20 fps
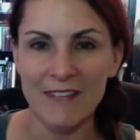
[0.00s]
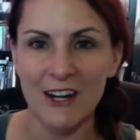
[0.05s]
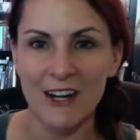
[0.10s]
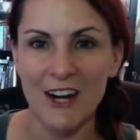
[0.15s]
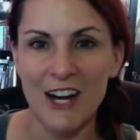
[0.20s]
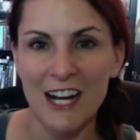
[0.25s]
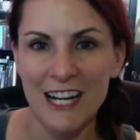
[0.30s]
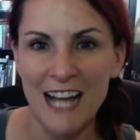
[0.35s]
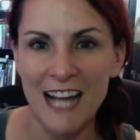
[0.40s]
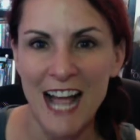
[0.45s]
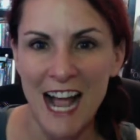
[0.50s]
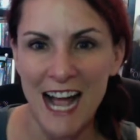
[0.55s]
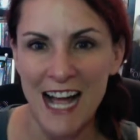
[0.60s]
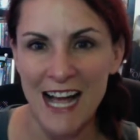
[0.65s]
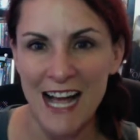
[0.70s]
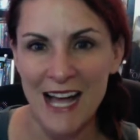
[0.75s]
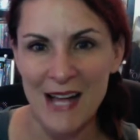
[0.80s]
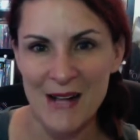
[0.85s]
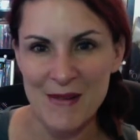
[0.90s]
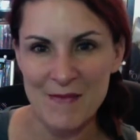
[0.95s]
Hart,
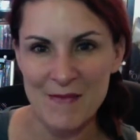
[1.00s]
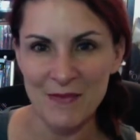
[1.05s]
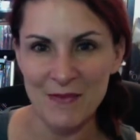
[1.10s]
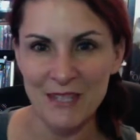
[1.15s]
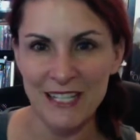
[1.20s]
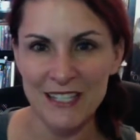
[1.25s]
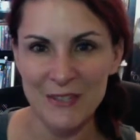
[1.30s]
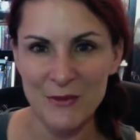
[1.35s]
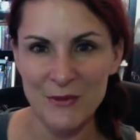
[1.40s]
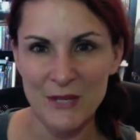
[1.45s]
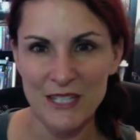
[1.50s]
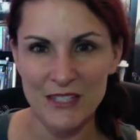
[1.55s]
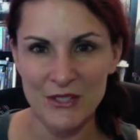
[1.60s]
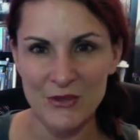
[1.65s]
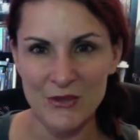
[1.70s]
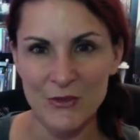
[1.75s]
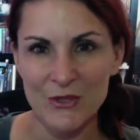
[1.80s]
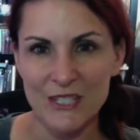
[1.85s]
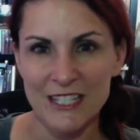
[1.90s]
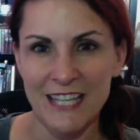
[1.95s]
his weakness
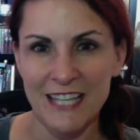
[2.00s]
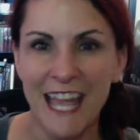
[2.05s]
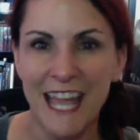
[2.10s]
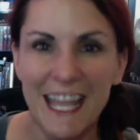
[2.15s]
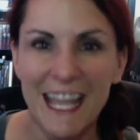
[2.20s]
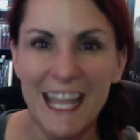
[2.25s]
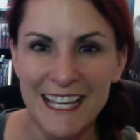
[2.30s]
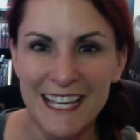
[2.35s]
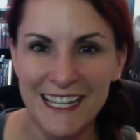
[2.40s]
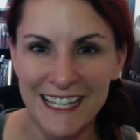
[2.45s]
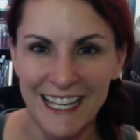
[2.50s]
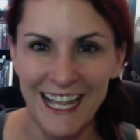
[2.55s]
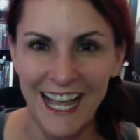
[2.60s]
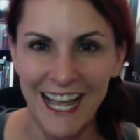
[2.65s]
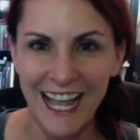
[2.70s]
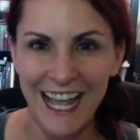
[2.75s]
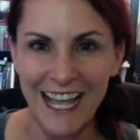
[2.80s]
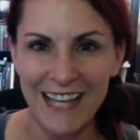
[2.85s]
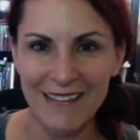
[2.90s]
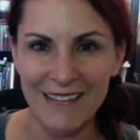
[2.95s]
was cake.
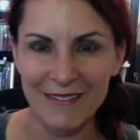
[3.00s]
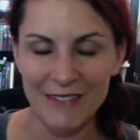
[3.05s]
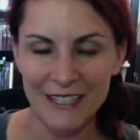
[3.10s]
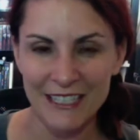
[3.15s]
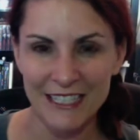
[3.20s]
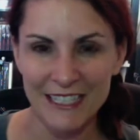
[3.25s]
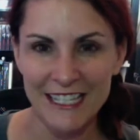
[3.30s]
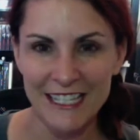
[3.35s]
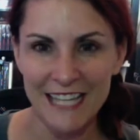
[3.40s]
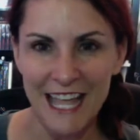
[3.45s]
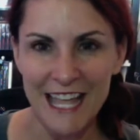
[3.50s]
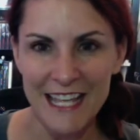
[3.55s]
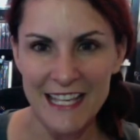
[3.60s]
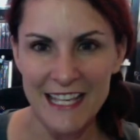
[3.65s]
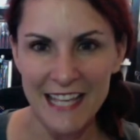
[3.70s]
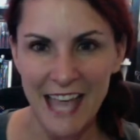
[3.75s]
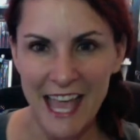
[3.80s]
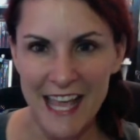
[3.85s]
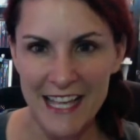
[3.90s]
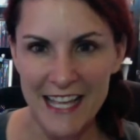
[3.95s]
And when he ate
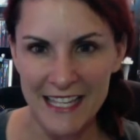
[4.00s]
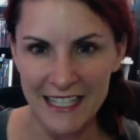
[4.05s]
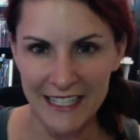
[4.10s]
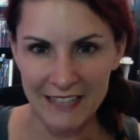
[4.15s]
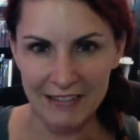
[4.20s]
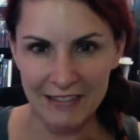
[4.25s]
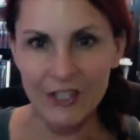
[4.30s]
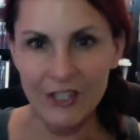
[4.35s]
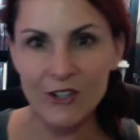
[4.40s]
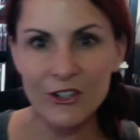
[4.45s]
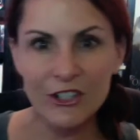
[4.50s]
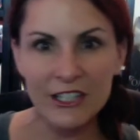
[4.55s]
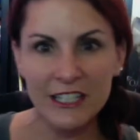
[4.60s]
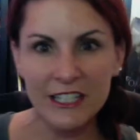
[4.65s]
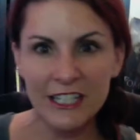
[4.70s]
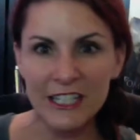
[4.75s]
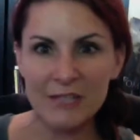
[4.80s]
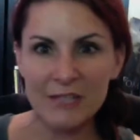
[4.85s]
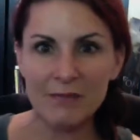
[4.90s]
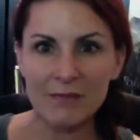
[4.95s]
cake, he literally
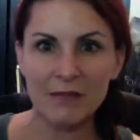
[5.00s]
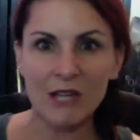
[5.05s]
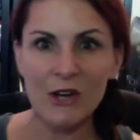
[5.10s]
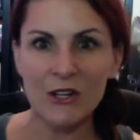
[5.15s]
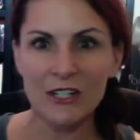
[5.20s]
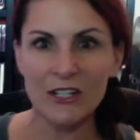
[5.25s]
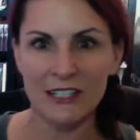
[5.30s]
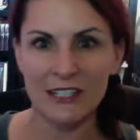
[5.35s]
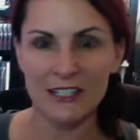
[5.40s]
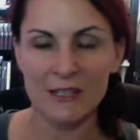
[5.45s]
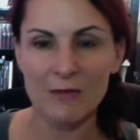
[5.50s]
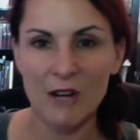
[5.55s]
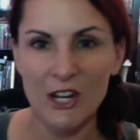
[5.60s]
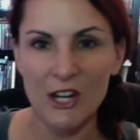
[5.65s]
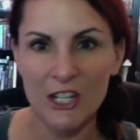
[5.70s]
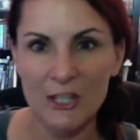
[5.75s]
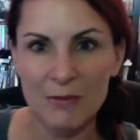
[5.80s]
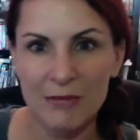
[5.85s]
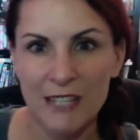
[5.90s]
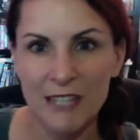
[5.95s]
exploded in the
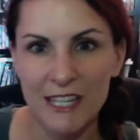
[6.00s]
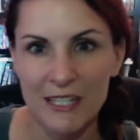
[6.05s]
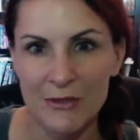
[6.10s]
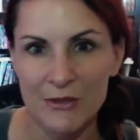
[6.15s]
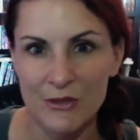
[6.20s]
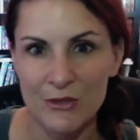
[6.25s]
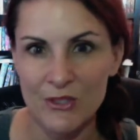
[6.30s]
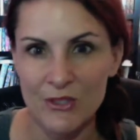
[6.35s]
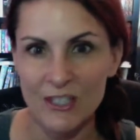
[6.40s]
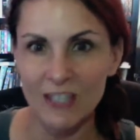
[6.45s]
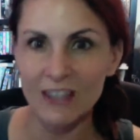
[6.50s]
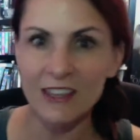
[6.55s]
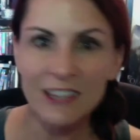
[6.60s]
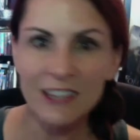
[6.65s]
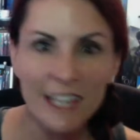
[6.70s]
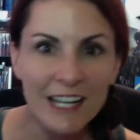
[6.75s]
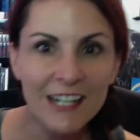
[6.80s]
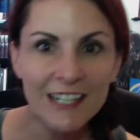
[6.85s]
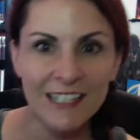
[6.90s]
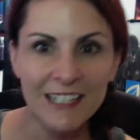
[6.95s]
marketplace, which was
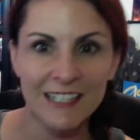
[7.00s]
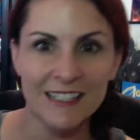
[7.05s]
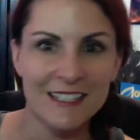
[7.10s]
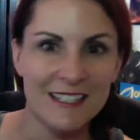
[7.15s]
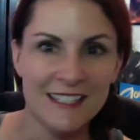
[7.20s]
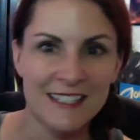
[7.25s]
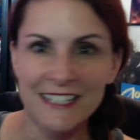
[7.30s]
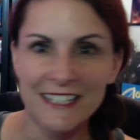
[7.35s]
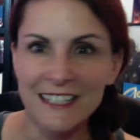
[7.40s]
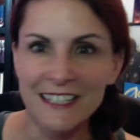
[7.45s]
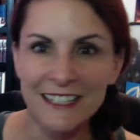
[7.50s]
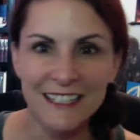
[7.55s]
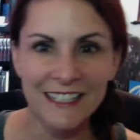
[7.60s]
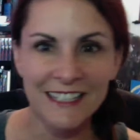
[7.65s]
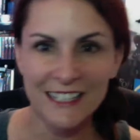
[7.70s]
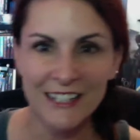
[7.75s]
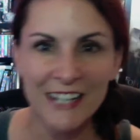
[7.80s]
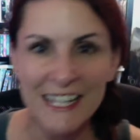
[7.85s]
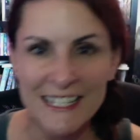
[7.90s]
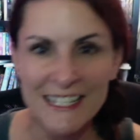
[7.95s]
hilarious and silly and
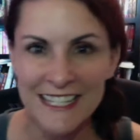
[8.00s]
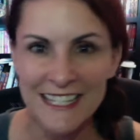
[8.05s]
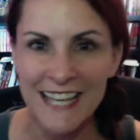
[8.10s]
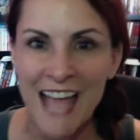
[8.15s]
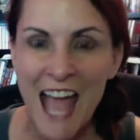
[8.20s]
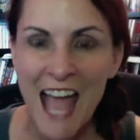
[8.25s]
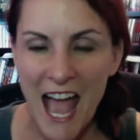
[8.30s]
crazy.